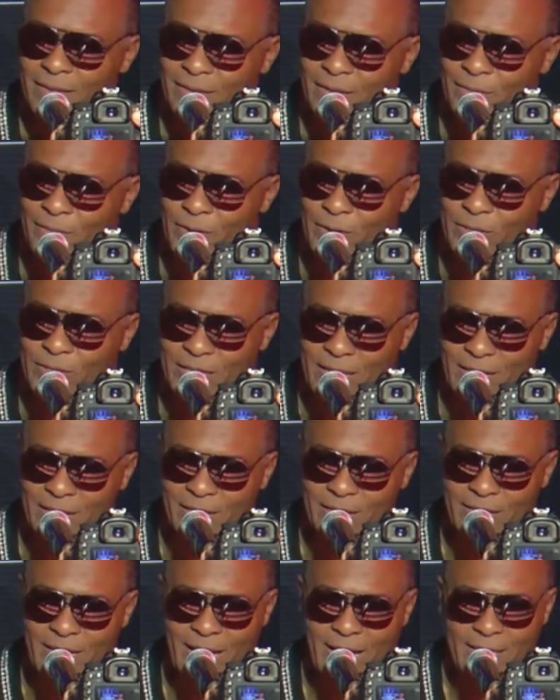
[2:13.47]
The first thing
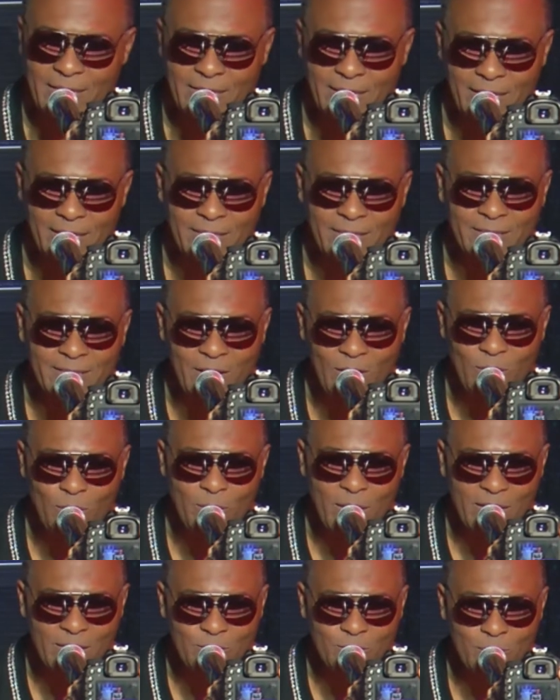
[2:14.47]
her dad says is, don't
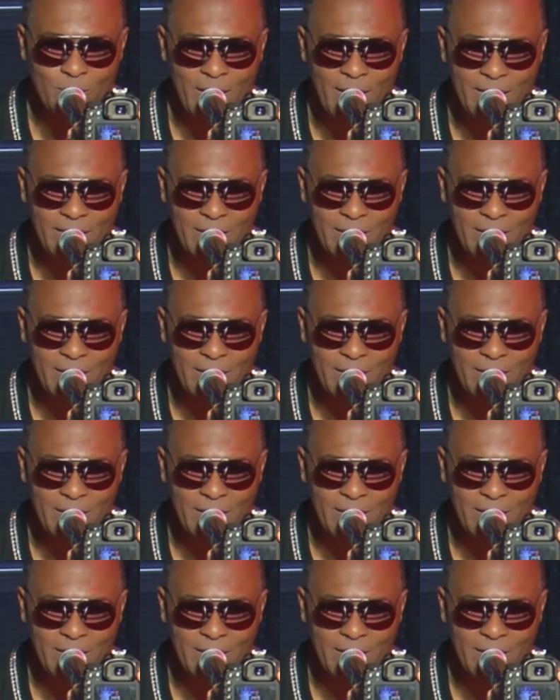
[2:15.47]
mess with my